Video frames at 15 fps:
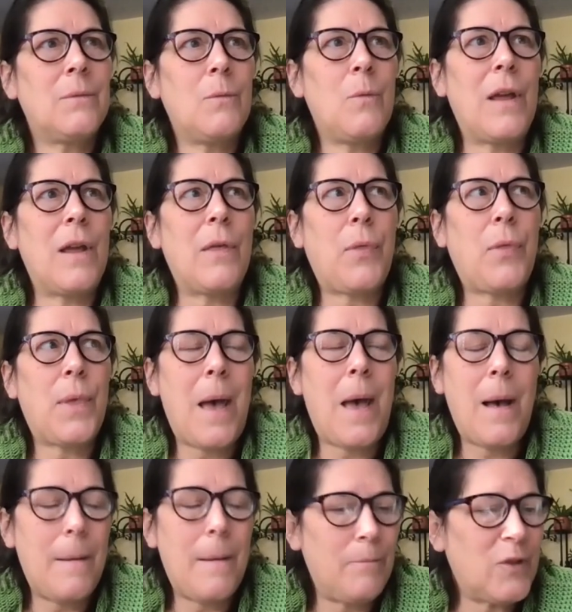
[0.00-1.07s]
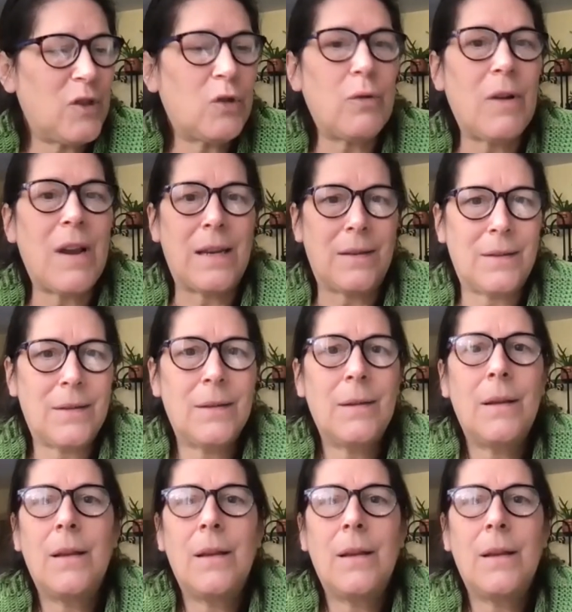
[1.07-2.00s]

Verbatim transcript: with um, strings.